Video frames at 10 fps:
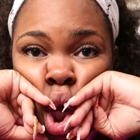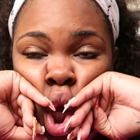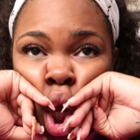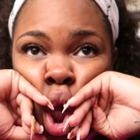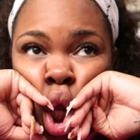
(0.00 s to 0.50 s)

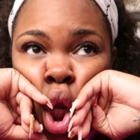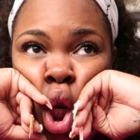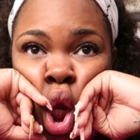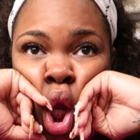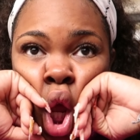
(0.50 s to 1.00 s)

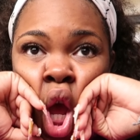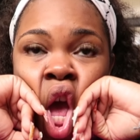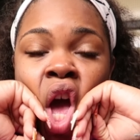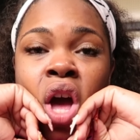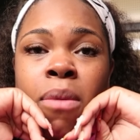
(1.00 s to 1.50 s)
and
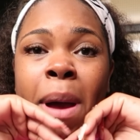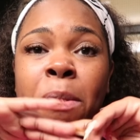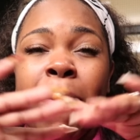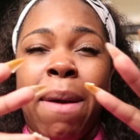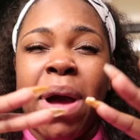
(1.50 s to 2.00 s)
um,
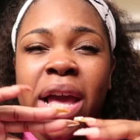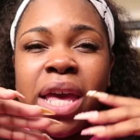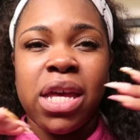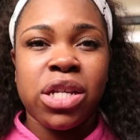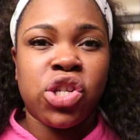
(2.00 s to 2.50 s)
I would buy my
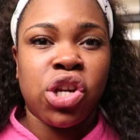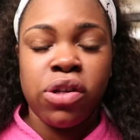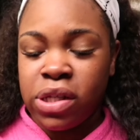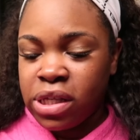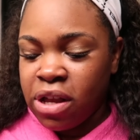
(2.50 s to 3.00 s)
kids
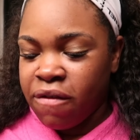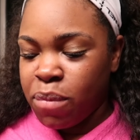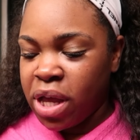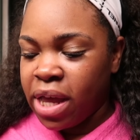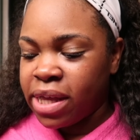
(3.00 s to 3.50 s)
shirts and
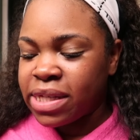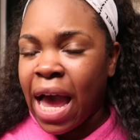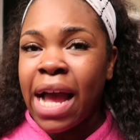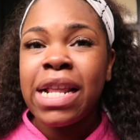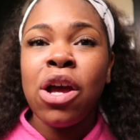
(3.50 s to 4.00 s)
stuff because
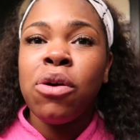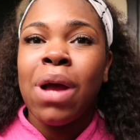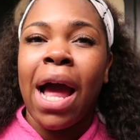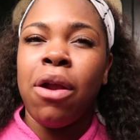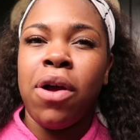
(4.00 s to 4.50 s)
I
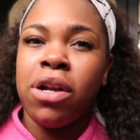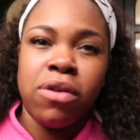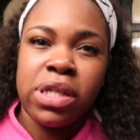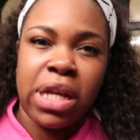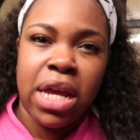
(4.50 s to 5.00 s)
don't I don't
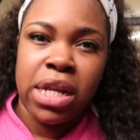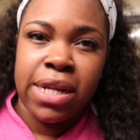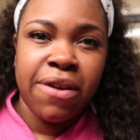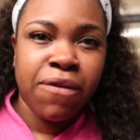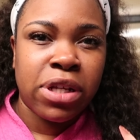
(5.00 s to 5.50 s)
understand the
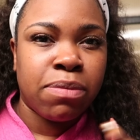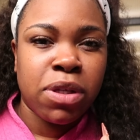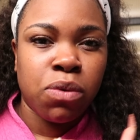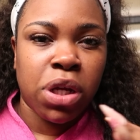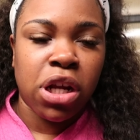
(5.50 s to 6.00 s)
difference
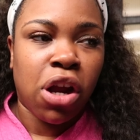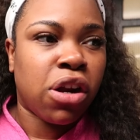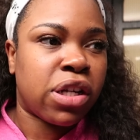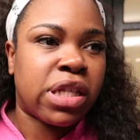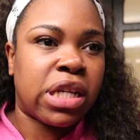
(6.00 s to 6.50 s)
between the
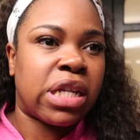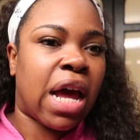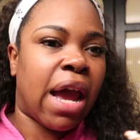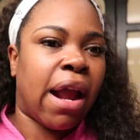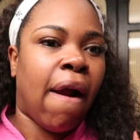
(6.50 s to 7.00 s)
currency.
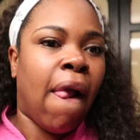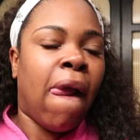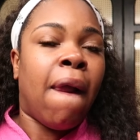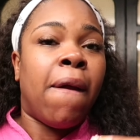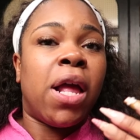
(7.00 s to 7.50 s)
Like
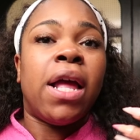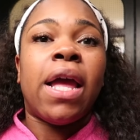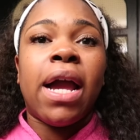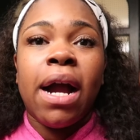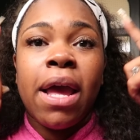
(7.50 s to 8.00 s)

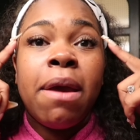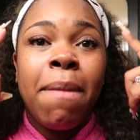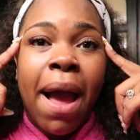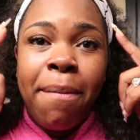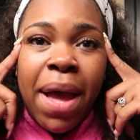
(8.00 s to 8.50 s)

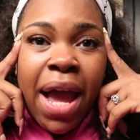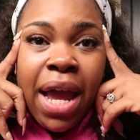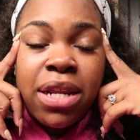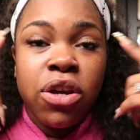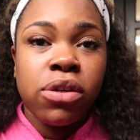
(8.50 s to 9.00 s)
in my
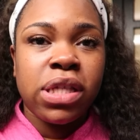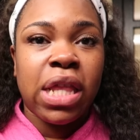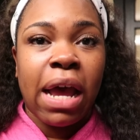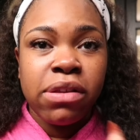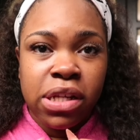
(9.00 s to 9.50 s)
mind, those
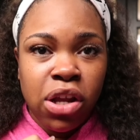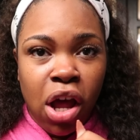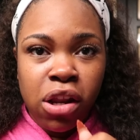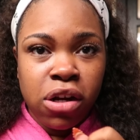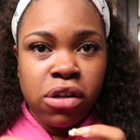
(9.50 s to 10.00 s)
thousand
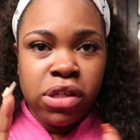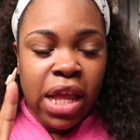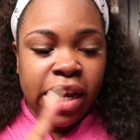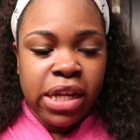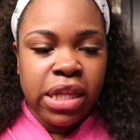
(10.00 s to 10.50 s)
dollars,
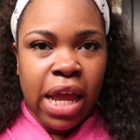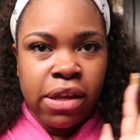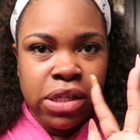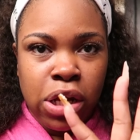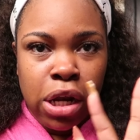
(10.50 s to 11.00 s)
like the
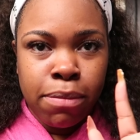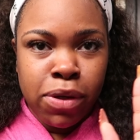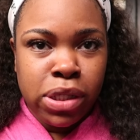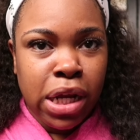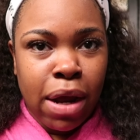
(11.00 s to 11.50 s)
thousand dollar
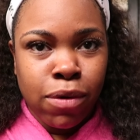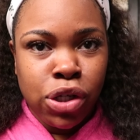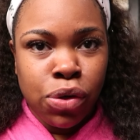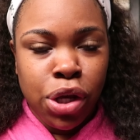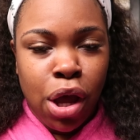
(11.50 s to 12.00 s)
bills that I was
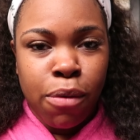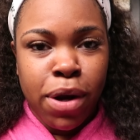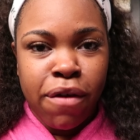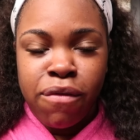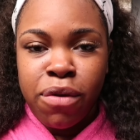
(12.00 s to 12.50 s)
showing y'all
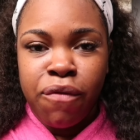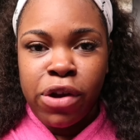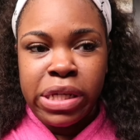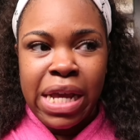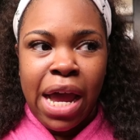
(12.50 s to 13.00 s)
whenever we
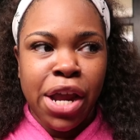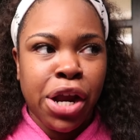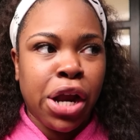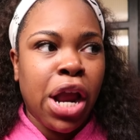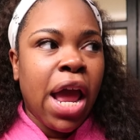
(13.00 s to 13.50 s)
first got
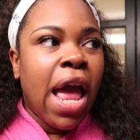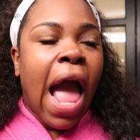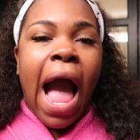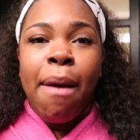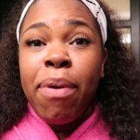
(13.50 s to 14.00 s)
here,
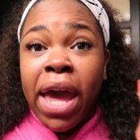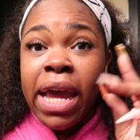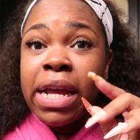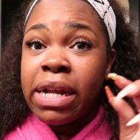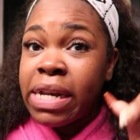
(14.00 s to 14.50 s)
I
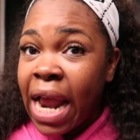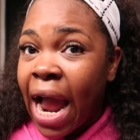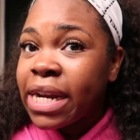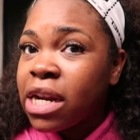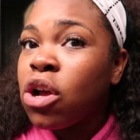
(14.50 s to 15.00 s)
paid
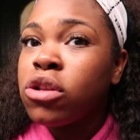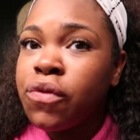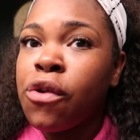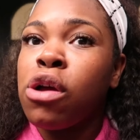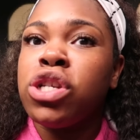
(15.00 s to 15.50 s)
nine of
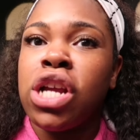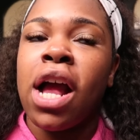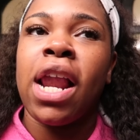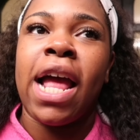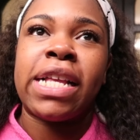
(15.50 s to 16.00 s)
those for those
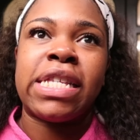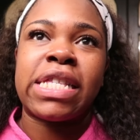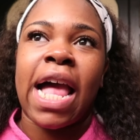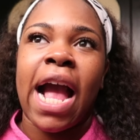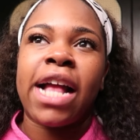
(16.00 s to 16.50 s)
shot
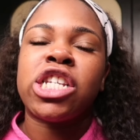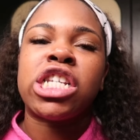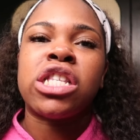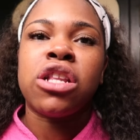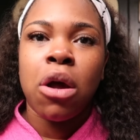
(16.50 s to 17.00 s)
glasses. Like I
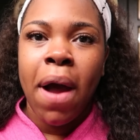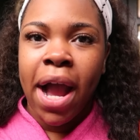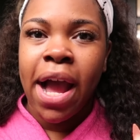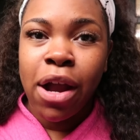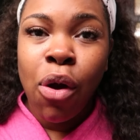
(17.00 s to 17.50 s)
just know
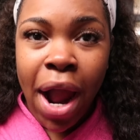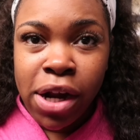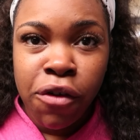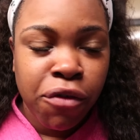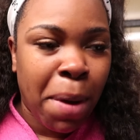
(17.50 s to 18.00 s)
I got
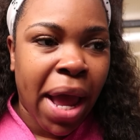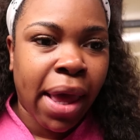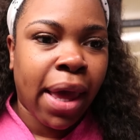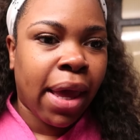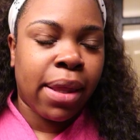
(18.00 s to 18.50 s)
cracked over my
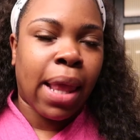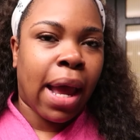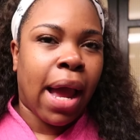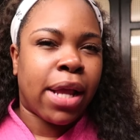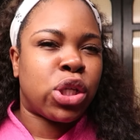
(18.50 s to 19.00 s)
head.
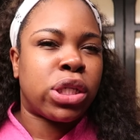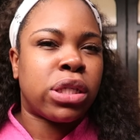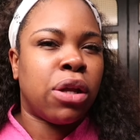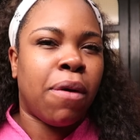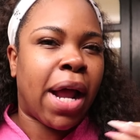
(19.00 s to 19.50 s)
Like I
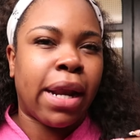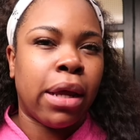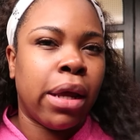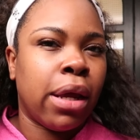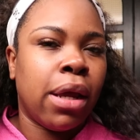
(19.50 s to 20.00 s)
just know I
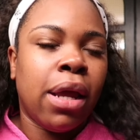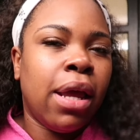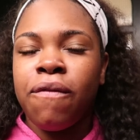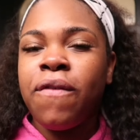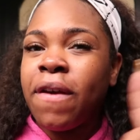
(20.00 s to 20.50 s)
did.
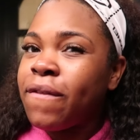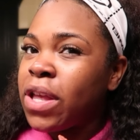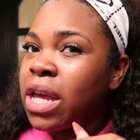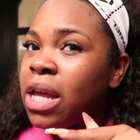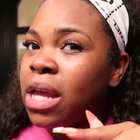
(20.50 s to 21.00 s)

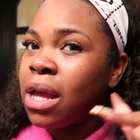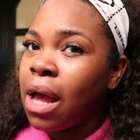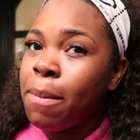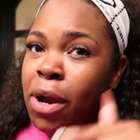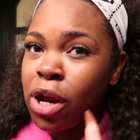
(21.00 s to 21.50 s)
Fifty
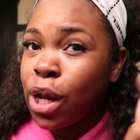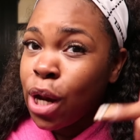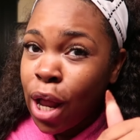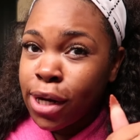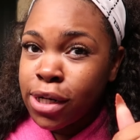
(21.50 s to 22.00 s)
American
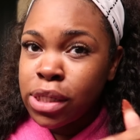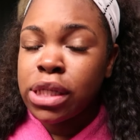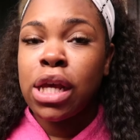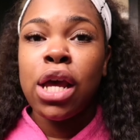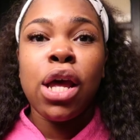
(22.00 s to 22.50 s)

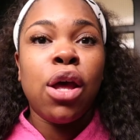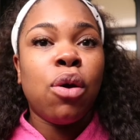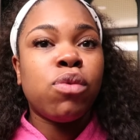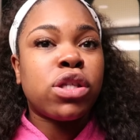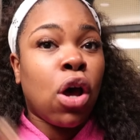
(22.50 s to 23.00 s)
dollars
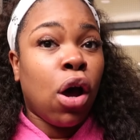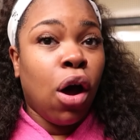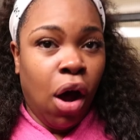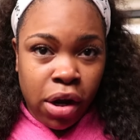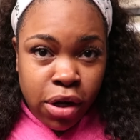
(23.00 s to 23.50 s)
was
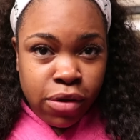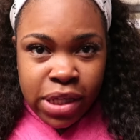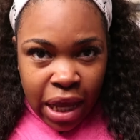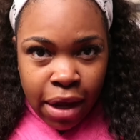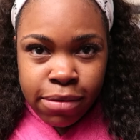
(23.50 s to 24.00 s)
all
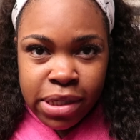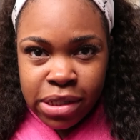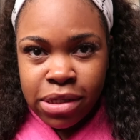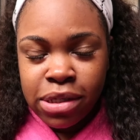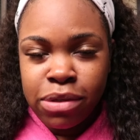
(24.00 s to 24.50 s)
those
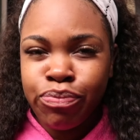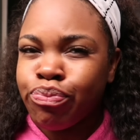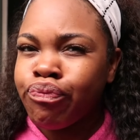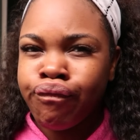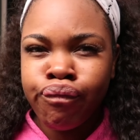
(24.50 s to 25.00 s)
thousands
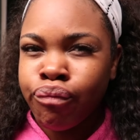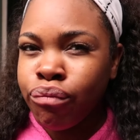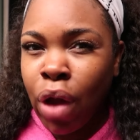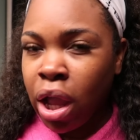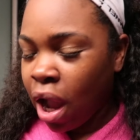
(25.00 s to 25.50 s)

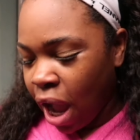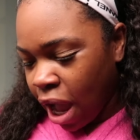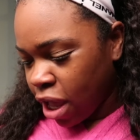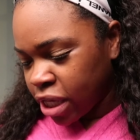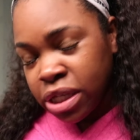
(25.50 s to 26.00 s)

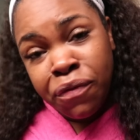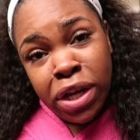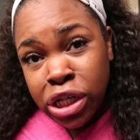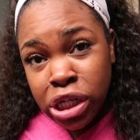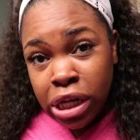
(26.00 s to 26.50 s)
out is
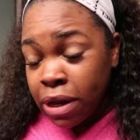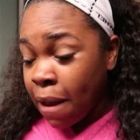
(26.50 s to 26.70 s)
fishy.